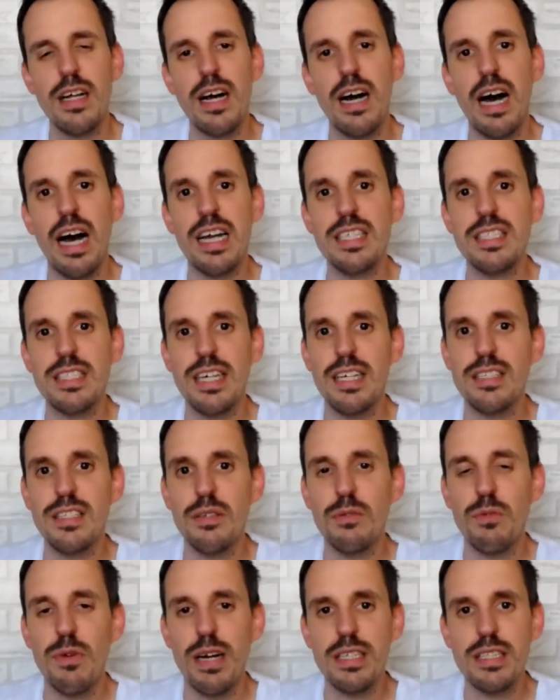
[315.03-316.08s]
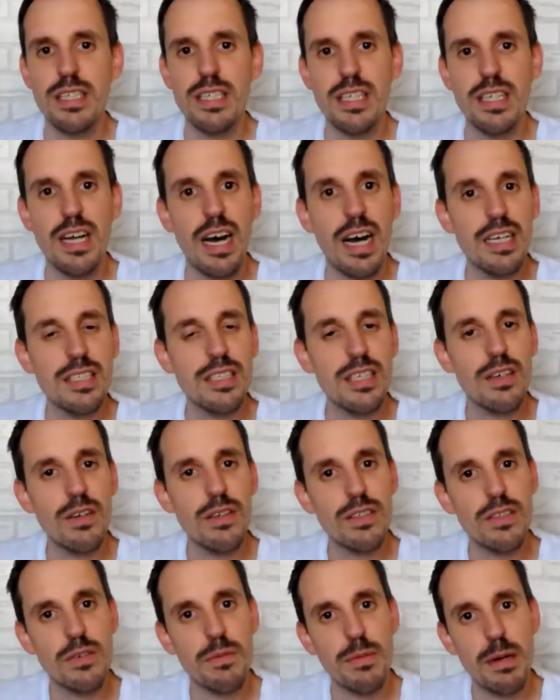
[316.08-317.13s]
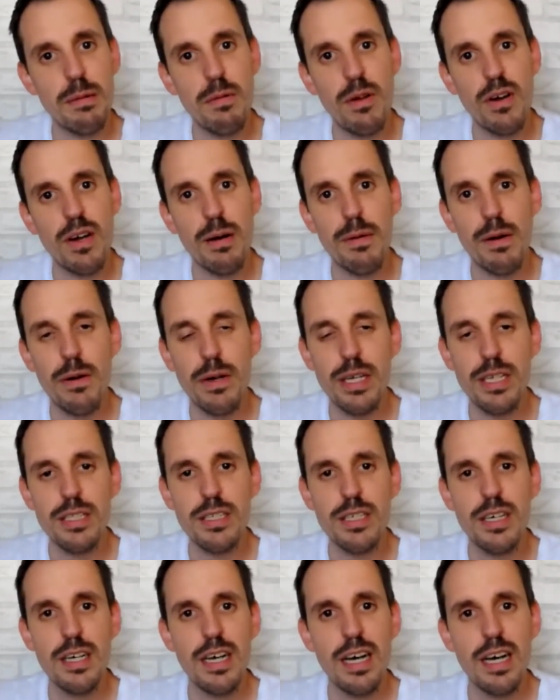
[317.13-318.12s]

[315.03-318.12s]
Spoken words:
I started writing articles on my blog about it,